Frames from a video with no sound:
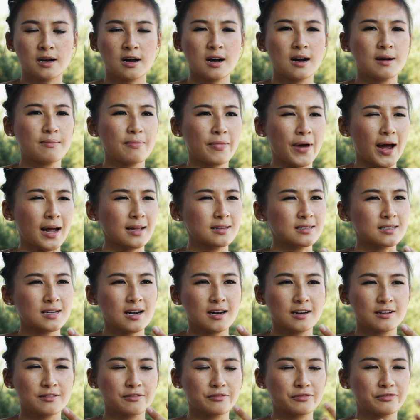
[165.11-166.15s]
That's
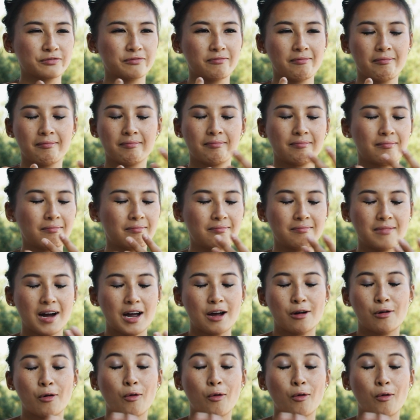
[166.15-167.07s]
kind of my